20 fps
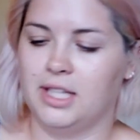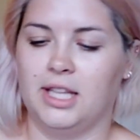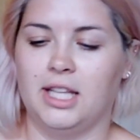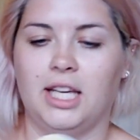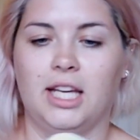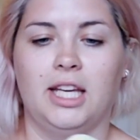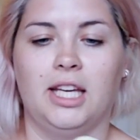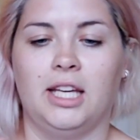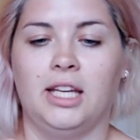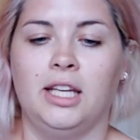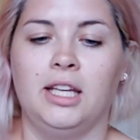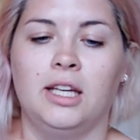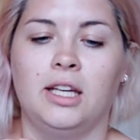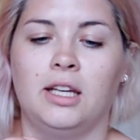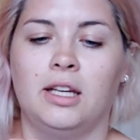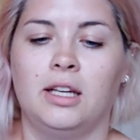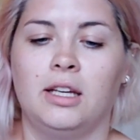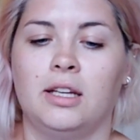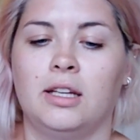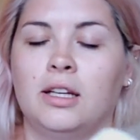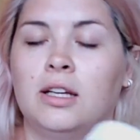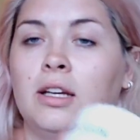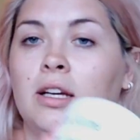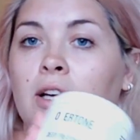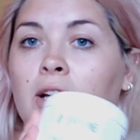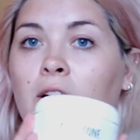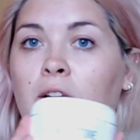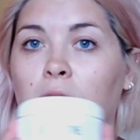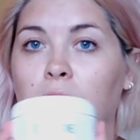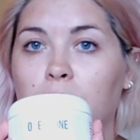the
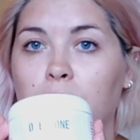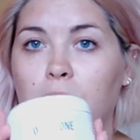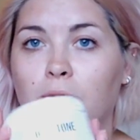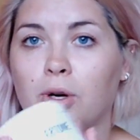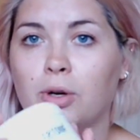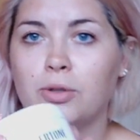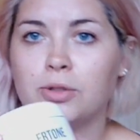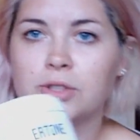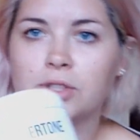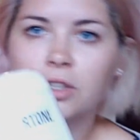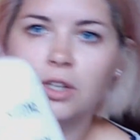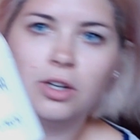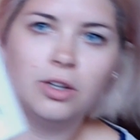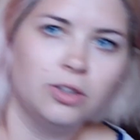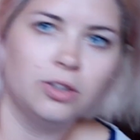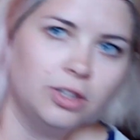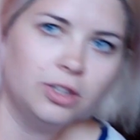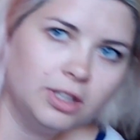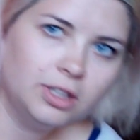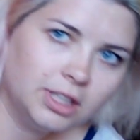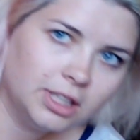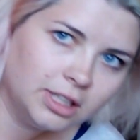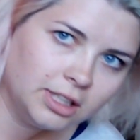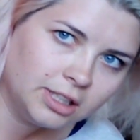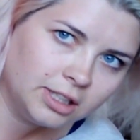rose gold